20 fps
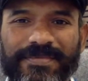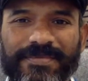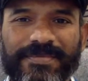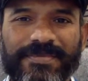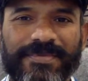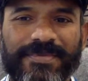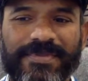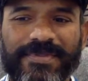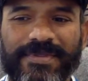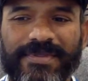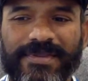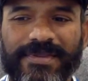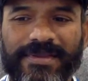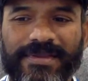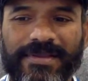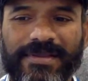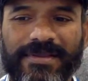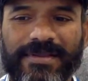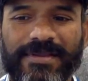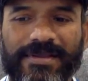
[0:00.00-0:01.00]

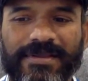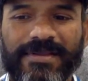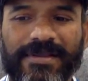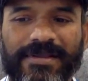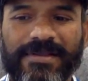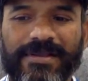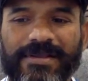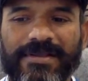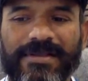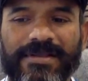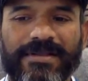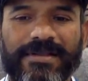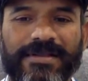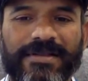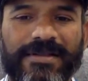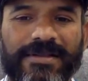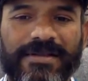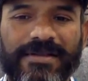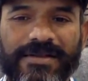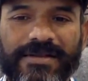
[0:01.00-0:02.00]

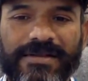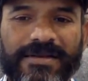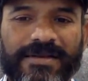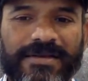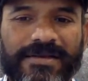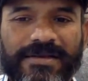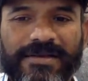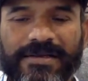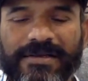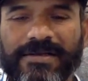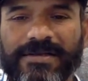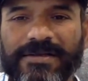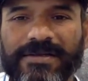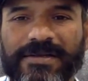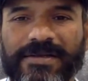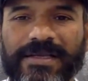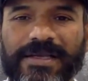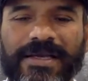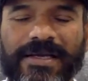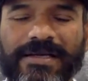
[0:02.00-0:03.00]

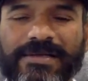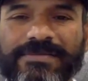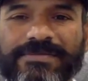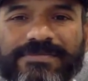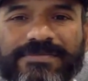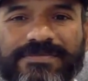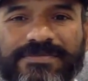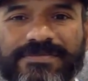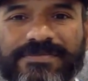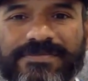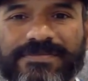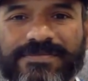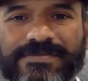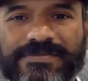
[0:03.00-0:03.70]
[no speech]